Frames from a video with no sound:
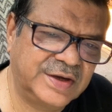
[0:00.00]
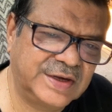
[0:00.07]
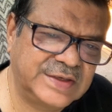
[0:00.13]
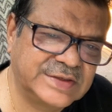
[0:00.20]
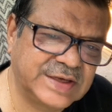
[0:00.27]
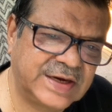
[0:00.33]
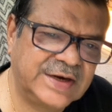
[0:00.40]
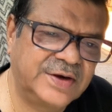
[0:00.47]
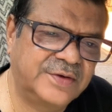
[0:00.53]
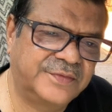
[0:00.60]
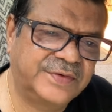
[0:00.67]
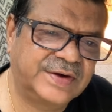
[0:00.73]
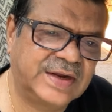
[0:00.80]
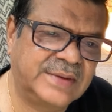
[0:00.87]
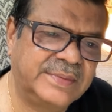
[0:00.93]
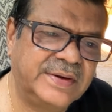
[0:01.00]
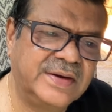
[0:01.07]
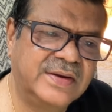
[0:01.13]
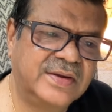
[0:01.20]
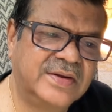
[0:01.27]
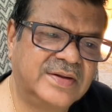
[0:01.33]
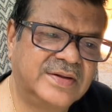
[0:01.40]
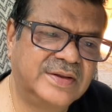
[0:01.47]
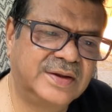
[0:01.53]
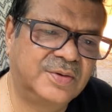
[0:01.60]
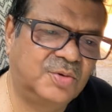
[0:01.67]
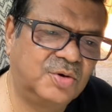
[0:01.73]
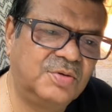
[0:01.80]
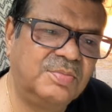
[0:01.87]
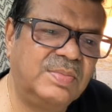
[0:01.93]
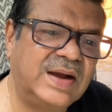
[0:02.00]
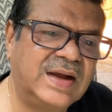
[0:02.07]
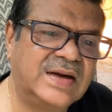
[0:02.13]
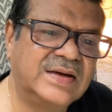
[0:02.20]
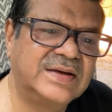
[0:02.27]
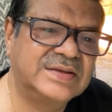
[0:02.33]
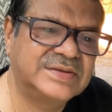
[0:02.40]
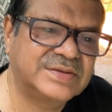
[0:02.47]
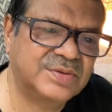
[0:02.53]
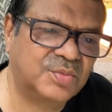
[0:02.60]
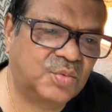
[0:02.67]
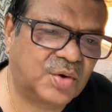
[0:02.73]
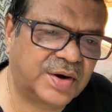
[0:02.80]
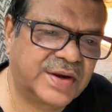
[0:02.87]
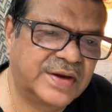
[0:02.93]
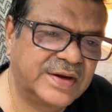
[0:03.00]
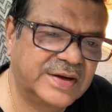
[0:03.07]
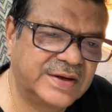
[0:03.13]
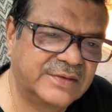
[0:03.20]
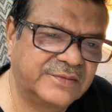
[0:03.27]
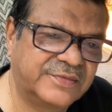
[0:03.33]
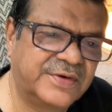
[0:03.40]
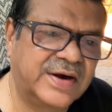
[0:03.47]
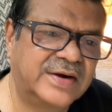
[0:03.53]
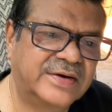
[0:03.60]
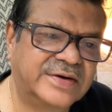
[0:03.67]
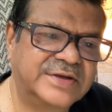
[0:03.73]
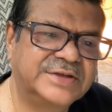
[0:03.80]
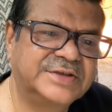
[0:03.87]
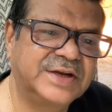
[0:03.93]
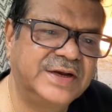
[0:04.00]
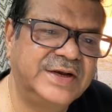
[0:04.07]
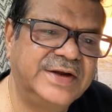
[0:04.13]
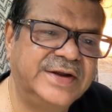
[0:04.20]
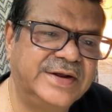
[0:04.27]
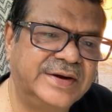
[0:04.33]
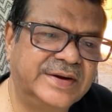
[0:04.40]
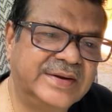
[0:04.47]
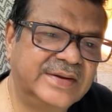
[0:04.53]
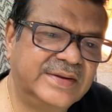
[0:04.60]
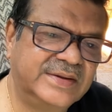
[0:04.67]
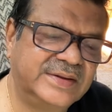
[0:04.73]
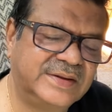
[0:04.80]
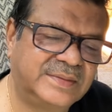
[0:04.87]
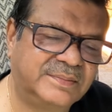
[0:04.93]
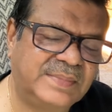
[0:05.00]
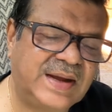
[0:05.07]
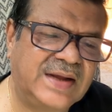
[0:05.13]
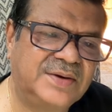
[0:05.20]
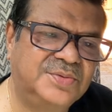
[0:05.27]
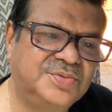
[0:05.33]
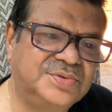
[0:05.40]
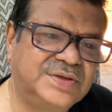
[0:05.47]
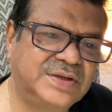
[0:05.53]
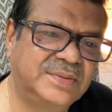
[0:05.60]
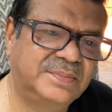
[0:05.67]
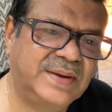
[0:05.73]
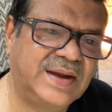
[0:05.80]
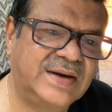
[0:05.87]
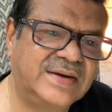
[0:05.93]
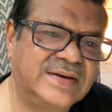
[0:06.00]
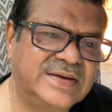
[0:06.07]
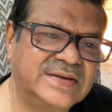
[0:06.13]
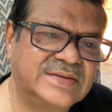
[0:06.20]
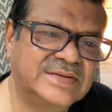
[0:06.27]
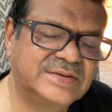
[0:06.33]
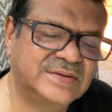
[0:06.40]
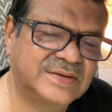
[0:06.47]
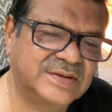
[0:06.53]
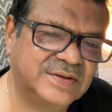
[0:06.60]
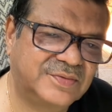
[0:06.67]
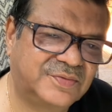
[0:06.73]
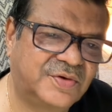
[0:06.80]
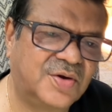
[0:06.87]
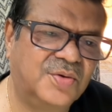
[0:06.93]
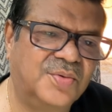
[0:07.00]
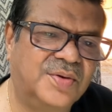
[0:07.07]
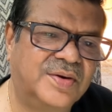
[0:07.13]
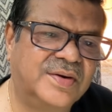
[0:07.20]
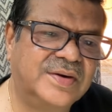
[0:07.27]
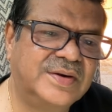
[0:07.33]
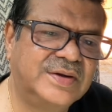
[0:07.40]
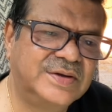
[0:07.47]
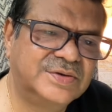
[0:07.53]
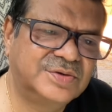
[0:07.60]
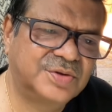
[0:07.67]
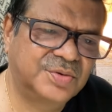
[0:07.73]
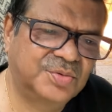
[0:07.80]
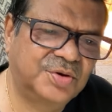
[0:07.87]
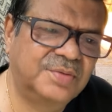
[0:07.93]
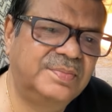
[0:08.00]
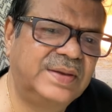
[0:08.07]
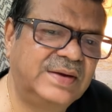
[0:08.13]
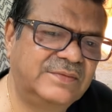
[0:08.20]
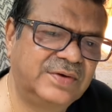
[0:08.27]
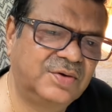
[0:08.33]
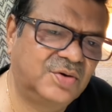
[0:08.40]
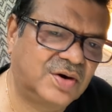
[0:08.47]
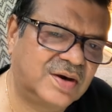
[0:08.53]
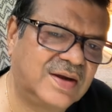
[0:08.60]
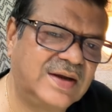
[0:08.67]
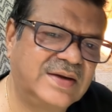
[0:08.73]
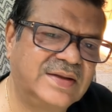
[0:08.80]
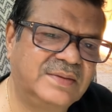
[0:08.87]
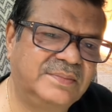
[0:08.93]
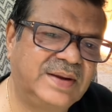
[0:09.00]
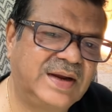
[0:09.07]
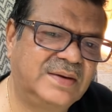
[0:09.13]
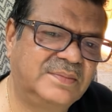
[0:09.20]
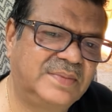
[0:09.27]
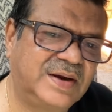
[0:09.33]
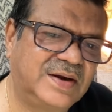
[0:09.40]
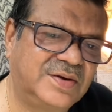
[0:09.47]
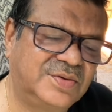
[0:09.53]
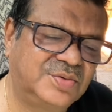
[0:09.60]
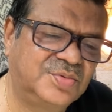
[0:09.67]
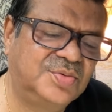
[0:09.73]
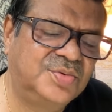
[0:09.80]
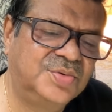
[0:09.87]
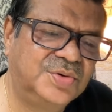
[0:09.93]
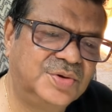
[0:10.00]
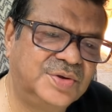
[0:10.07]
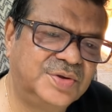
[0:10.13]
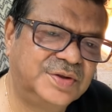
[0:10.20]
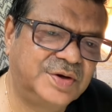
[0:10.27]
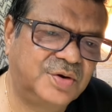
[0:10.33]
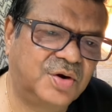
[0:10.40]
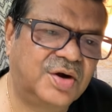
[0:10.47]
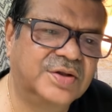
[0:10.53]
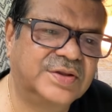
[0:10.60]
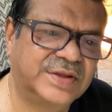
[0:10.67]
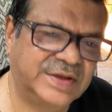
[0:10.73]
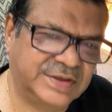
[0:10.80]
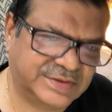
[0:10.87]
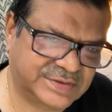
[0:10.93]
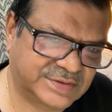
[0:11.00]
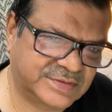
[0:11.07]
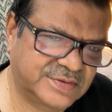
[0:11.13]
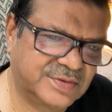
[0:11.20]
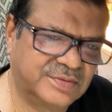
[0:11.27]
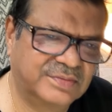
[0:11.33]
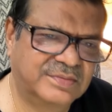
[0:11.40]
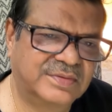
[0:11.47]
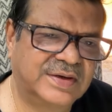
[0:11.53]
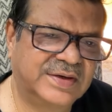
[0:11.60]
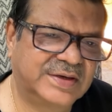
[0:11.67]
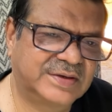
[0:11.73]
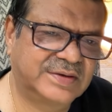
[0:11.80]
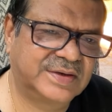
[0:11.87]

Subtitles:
is ahead of it. I mean, the good man is walking in front, is the leader. The man who's at the bad is the follower. So the good man will not let the bad man do the wrong things. You know,